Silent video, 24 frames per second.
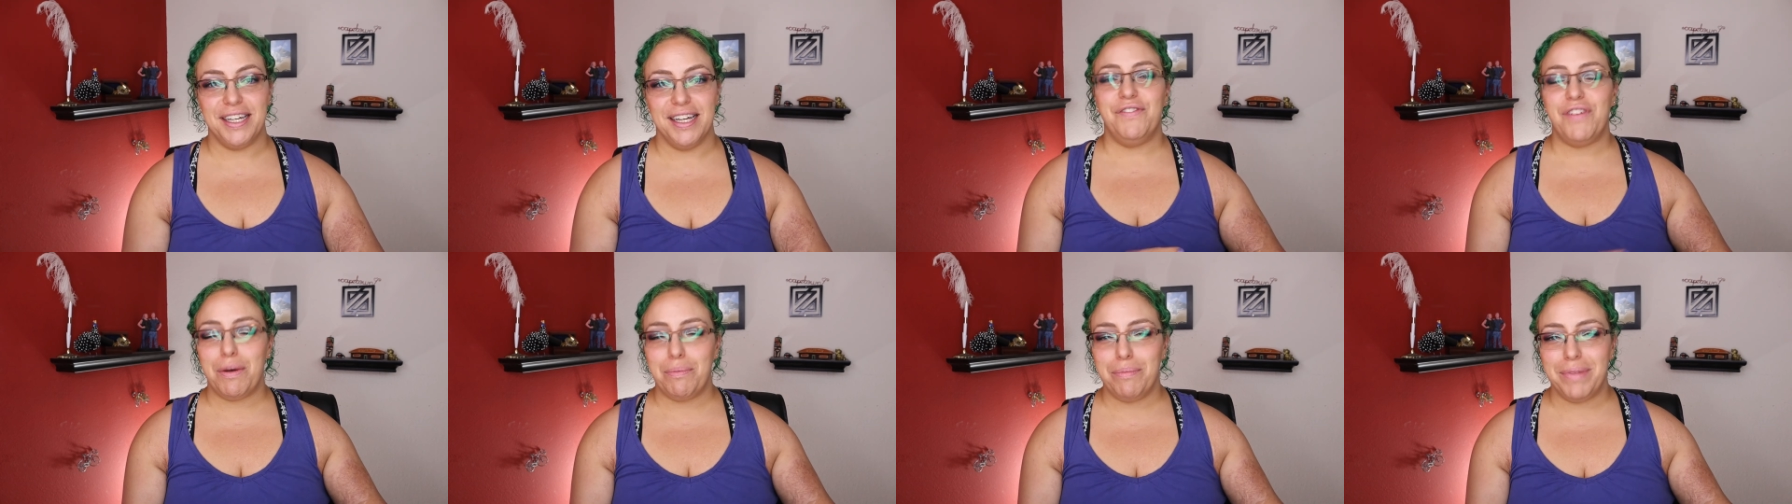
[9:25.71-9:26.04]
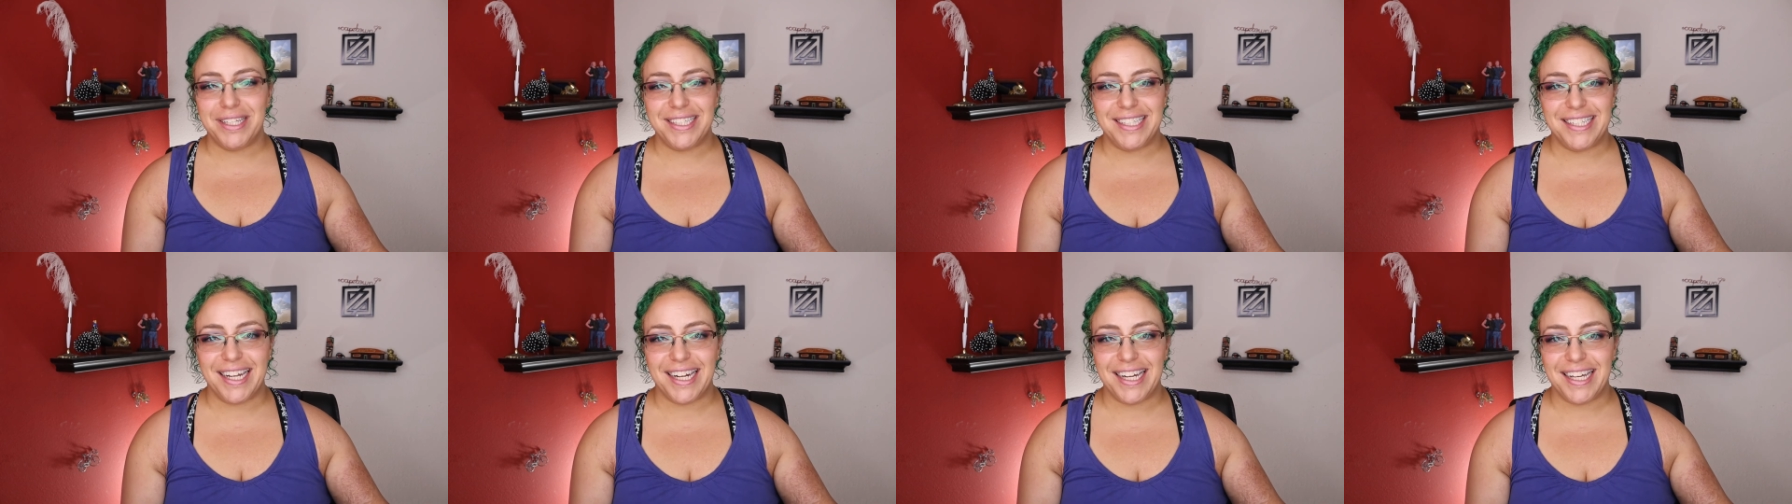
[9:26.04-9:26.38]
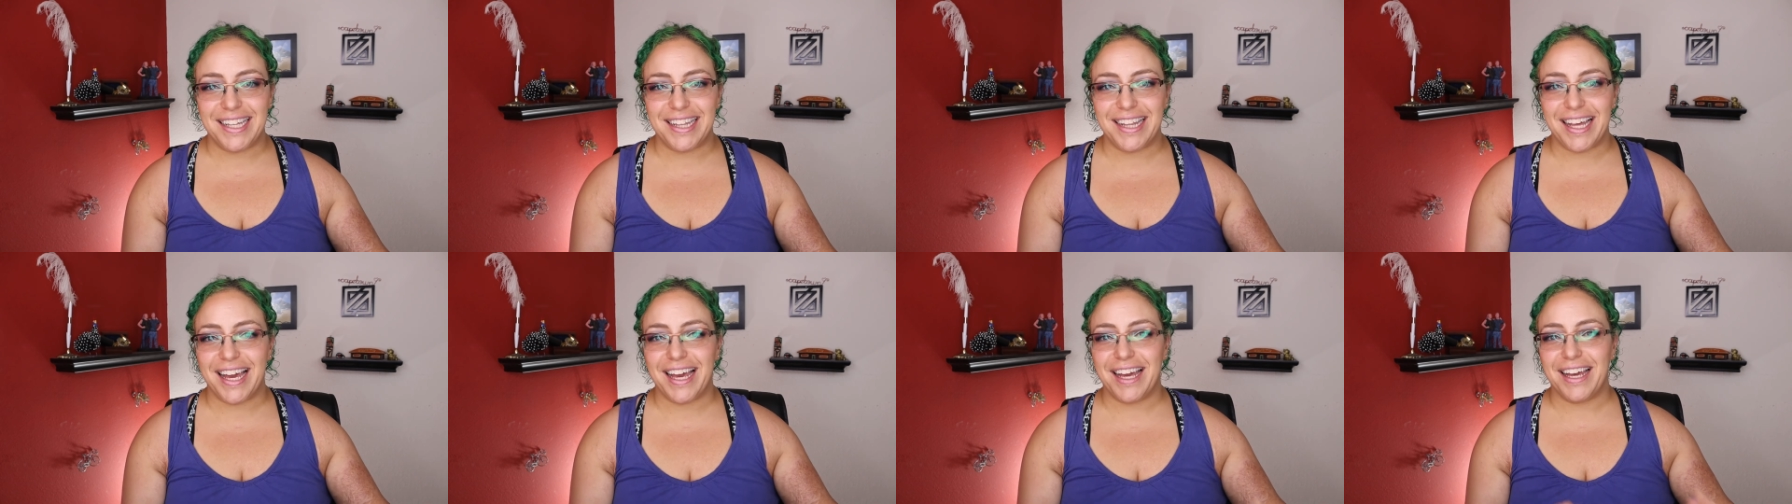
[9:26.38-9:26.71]
If I missed
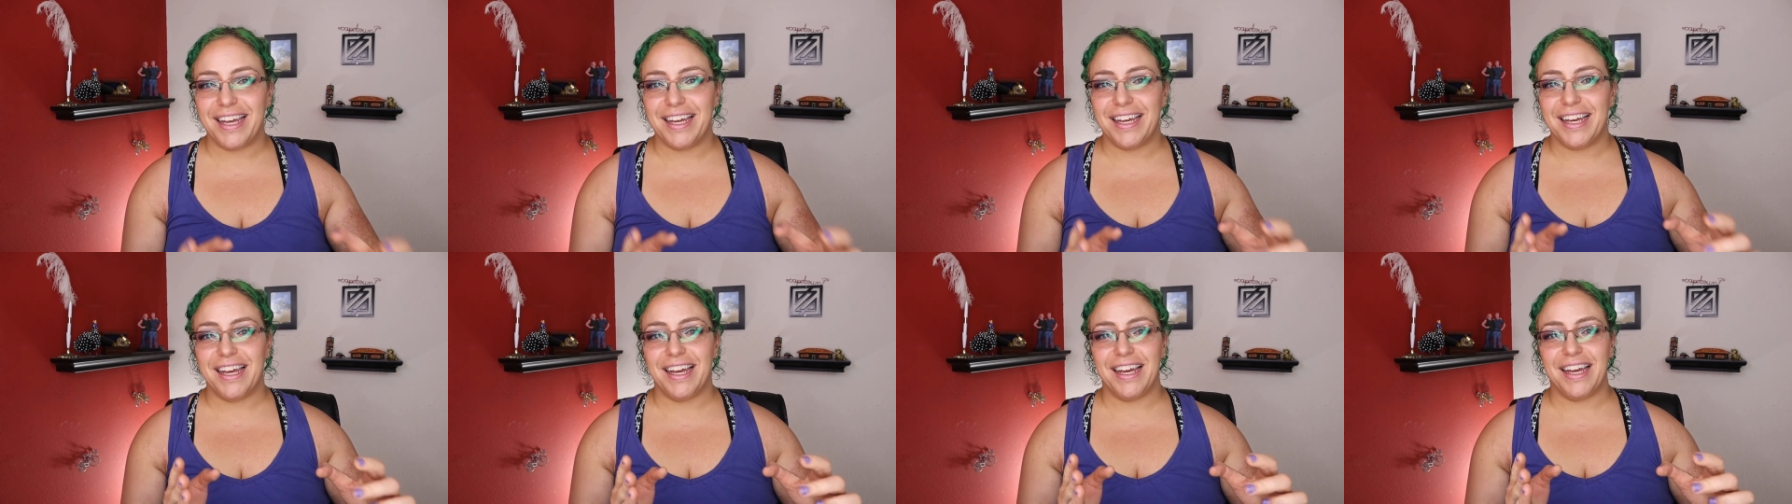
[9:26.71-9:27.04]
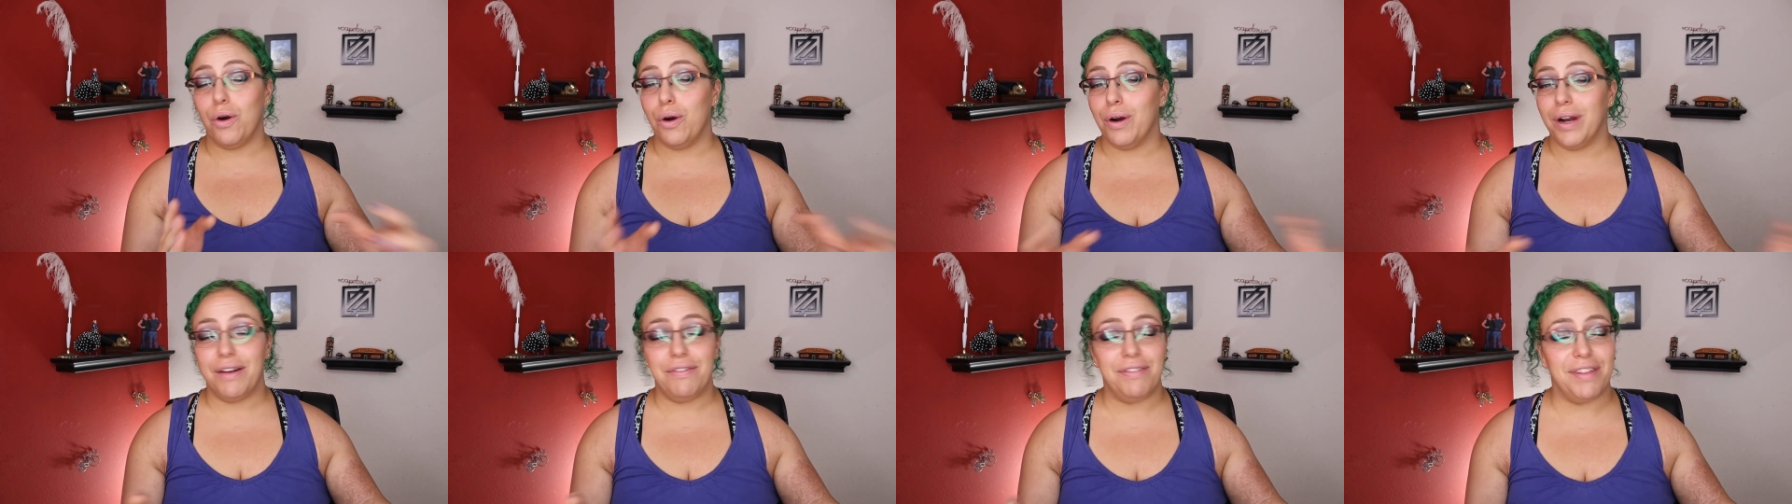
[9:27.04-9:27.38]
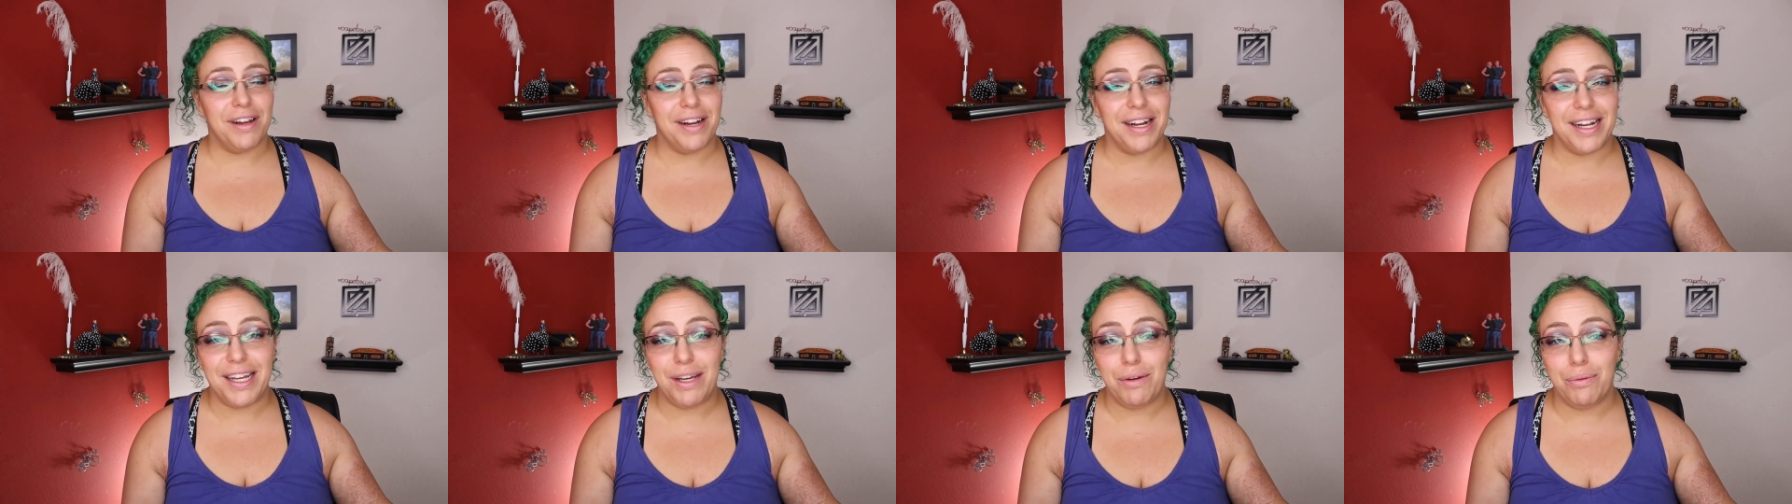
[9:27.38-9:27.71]
anything, or if
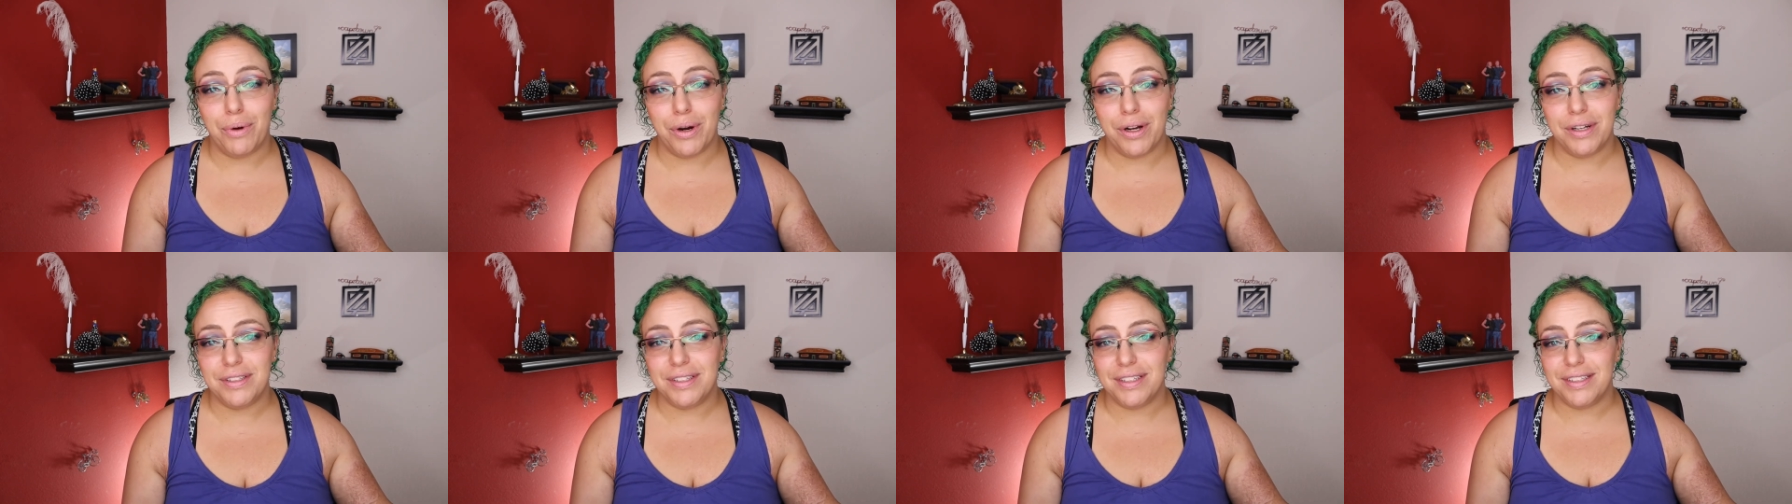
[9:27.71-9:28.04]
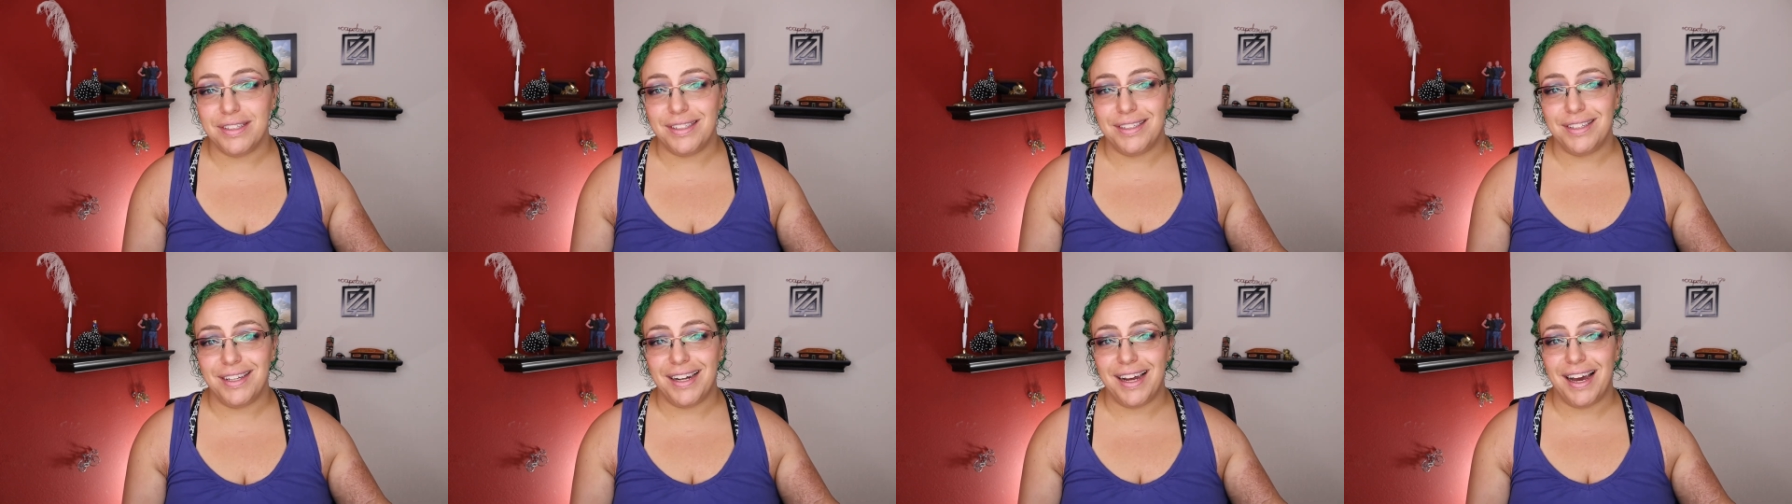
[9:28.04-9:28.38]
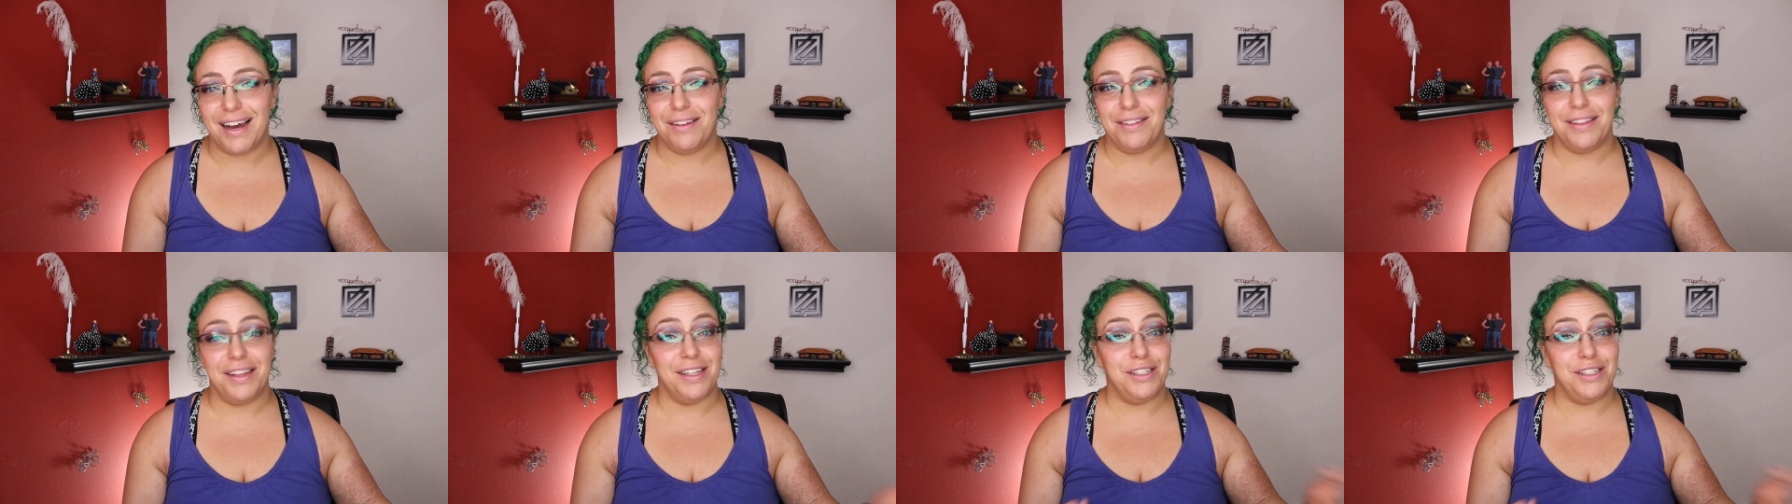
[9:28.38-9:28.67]
there are any words that stood out